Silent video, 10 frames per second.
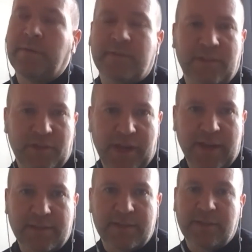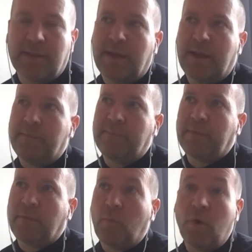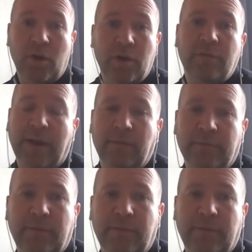suggest um, the workaround